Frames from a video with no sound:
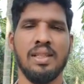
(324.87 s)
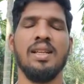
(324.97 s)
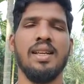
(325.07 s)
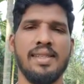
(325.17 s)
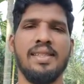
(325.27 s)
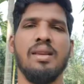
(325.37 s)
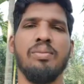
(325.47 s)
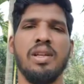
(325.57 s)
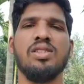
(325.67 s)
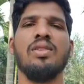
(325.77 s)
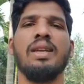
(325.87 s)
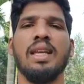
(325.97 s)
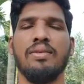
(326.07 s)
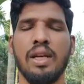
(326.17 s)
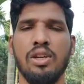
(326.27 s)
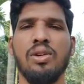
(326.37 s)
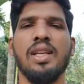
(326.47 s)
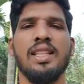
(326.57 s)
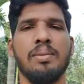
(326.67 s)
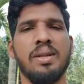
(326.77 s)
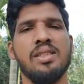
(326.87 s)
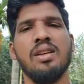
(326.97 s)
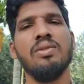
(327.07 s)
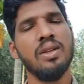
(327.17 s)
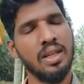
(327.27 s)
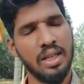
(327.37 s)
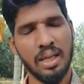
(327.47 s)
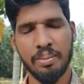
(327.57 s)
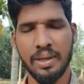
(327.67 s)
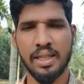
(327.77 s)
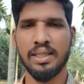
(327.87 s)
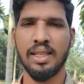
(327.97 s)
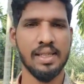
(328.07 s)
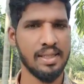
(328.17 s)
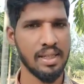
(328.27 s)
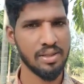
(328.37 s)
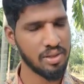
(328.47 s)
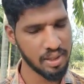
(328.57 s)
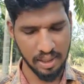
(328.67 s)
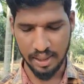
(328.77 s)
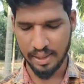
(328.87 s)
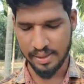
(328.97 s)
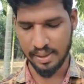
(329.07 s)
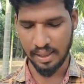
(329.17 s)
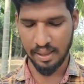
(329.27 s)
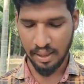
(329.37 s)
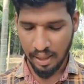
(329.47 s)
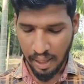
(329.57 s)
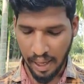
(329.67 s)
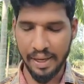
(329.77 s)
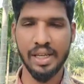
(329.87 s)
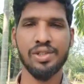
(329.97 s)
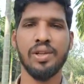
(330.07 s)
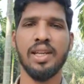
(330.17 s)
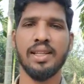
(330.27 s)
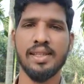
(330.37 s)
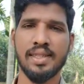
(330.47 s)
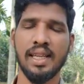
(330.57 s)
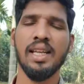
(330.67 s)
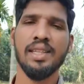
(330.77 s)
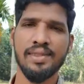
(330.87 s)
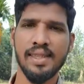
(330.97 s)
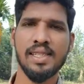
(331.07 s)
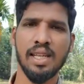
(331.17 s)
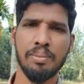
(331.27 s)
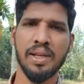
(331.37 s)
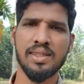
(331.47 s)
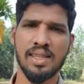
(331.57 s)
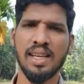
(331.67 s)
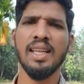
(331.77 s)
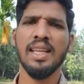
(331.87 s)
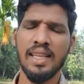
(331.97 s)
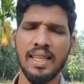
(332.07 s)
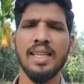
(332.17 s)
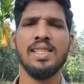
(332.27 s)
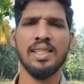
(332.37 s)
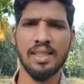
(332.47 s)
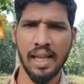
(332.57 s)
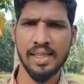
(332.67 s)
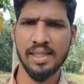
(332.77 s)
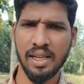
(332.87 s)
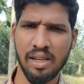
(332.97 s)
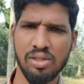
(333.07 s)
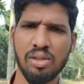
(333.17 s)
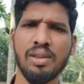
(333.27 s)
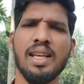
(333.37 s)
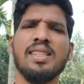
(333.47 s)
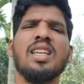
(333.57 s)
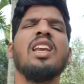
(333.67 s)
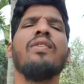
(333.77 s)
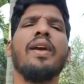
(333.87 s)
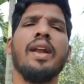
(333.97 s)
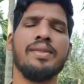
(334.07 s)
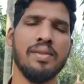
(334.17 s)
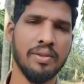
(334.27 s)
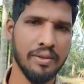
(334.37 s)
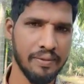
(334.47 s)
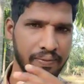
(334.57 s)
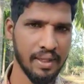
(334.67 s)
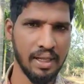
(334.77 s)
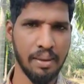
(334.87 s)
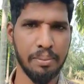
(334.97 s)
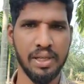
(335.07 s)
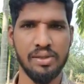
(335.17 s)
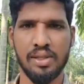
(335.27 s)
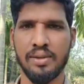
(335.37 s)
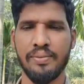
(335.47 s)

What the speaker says: Less temperature we can find out in the place of temperate grassland. So that like they saying. And next one here they saying this temperature, each grassland also we can see different types of temperature.